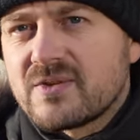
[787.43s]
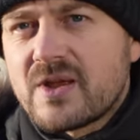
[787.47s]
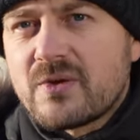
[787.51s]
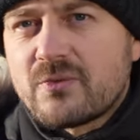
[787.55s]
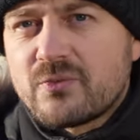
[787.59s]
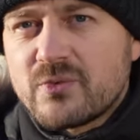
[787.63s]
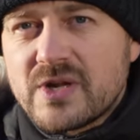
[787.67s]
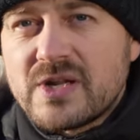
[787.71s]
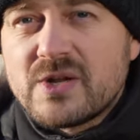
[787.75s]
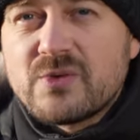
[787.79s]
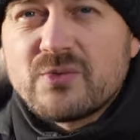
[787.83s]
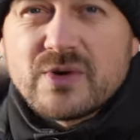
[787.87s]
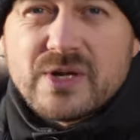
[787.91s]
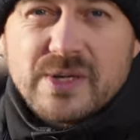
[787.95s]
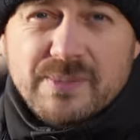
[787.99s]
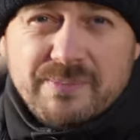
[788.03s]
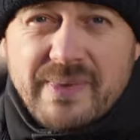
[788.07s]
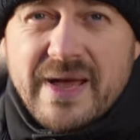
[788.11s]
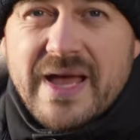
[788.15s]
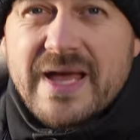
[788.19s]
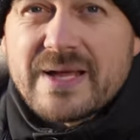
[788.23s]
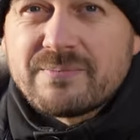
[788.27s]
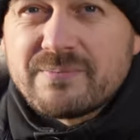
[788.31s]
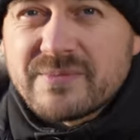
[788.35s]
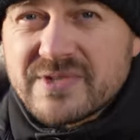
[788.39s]
a really, really
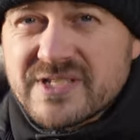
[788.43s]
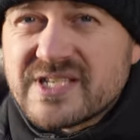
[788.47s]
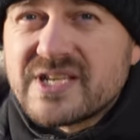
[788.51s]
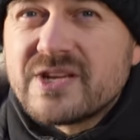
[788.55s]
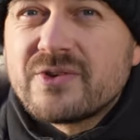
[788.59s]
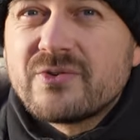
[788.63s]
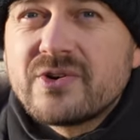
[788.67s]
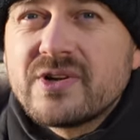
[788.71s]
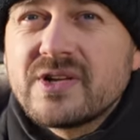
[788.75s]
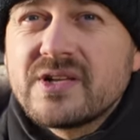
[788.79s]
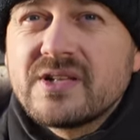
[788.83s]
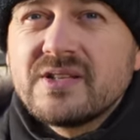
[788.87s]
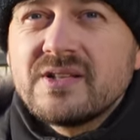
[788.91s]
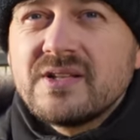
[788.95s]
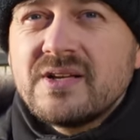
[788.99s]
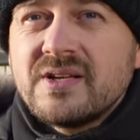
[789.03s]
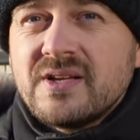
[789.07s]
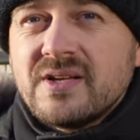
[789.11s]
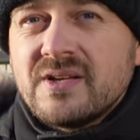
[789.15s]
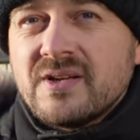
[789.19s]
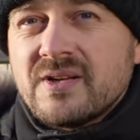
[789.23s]
bad material